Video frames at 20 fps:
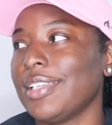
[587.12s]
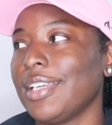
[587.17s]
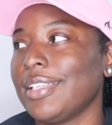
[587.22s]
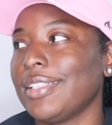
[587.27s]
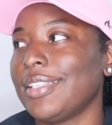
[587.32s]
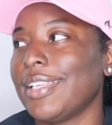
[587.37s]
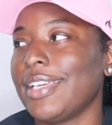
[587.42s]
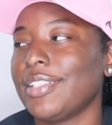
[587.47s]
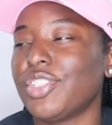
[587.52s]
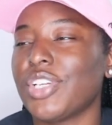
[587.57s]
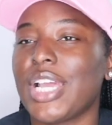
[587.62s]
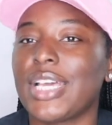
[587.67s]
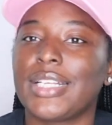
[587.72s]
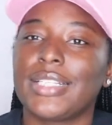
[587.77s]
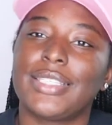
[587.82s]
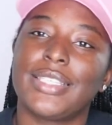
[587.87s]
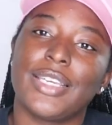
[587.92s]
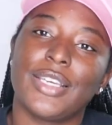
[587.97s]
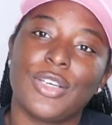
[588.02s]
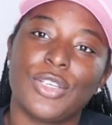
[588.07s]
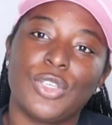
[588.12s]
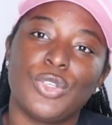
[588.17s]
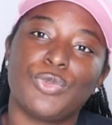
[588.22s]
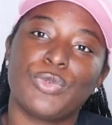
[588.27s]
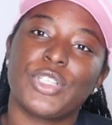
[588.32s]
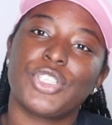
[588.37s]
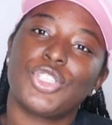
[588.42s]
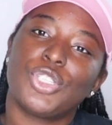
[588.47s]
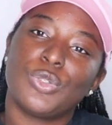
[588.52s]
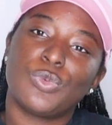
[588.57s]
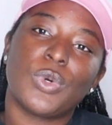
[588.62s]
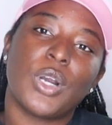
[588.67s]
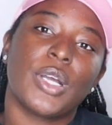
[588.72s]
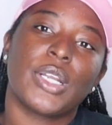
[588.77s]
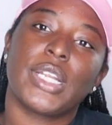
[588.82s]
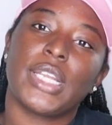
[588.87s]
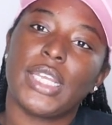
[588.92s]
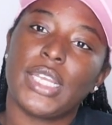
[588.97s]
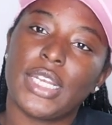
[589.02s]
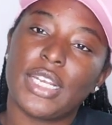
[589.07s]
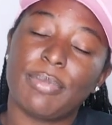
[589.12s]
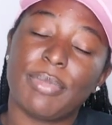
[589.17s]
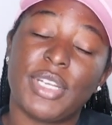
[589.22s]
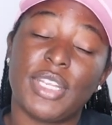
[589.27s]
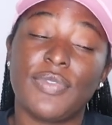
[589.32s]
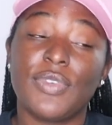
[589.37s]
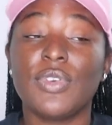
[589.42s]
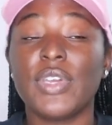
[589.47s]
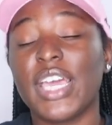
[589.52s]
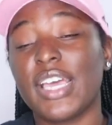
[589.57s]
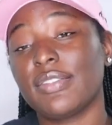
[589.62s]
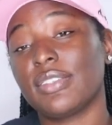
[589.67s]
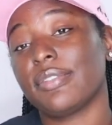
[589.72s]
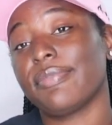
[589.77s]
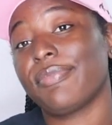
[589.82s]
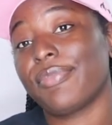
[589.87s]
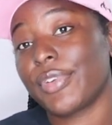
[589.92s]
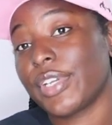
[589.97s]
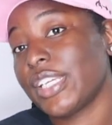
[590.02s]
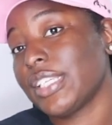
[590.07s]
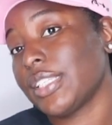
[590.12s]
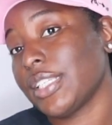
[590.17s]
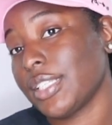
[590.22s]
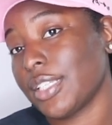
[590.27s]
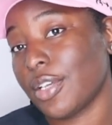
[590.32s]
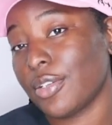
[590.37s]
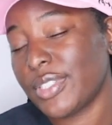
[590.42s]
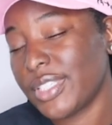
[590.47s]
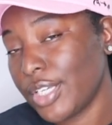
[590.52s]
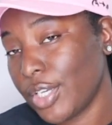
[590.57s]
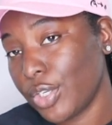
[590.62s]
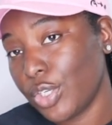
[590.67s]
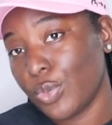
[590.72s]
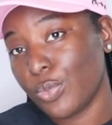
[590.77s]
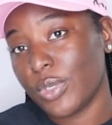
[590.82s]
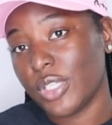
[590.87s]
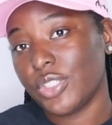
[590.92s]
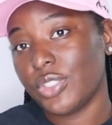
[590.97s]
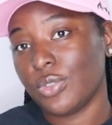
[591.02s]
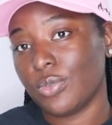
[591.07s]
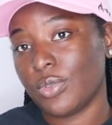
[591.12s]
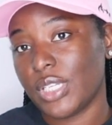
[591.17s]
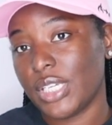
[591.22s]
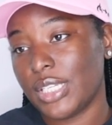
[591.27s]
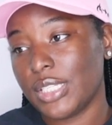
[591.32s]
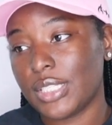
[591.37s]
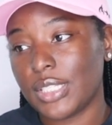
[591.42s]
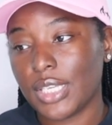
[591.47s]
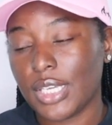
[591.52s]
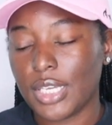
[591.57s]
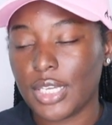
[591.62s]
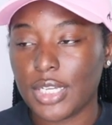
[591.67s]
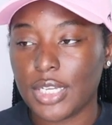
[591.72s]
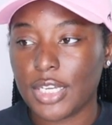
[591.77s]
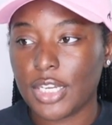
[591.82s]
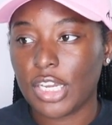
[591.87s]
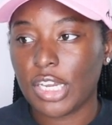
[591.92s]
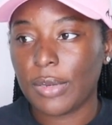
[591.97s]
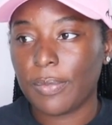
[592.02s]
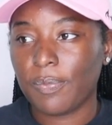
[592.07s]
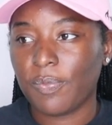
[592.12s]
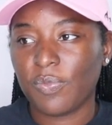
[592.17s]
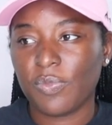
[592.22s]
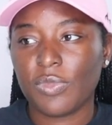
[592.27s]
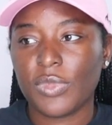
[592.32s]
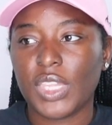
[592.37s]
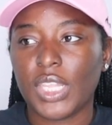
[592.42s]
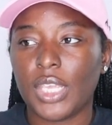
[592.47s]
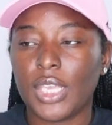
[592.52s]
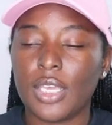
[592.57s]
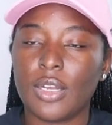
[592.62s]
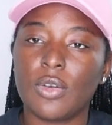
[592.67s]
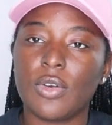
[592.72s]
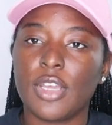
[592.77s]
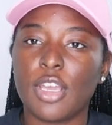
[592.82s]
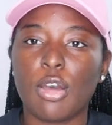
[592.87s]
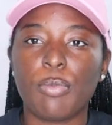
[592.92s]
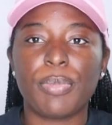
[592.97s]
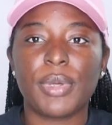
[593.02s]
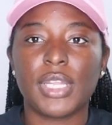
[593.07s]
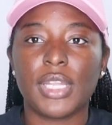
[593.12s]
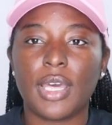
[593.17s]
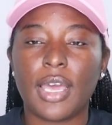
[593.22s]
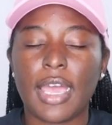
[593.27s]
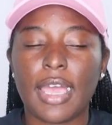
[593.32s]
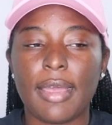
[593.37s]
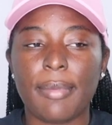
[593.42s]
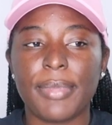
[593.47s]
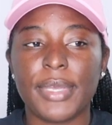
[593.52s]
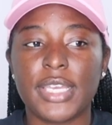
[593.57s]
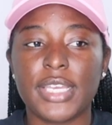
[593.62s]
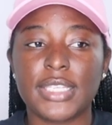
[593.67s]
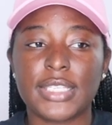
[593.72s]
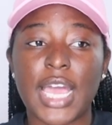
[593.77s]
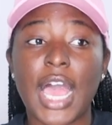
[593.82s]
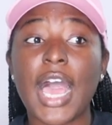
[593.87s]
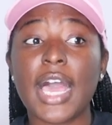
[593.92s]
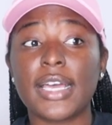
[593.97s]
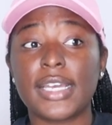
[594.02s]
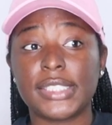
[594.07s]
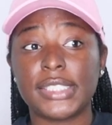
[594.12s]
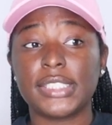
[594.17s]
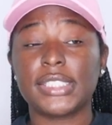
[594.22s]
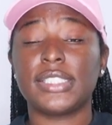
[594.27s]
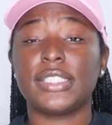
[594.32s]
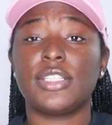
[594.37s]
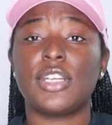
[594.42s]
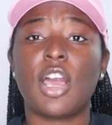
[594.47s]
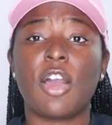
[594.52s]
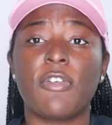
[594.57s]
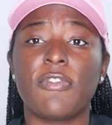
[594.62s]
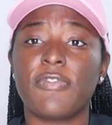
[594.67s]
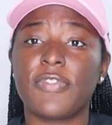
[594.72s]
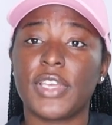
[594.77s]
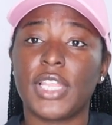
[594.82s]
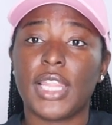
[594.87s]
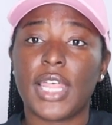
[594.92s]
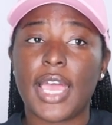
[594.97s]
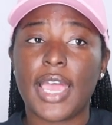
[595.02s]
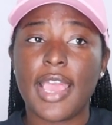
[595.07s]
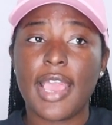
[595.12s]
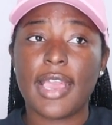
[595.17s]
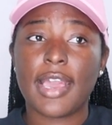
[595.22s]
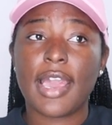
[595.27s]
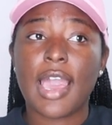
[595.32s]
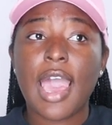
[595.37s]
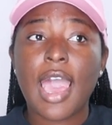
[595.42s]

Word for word: they try to tell you what you want to hear. But if you have some friends that's going to tell you what you need to hear, it'll help a lot, because I honestly don't feel like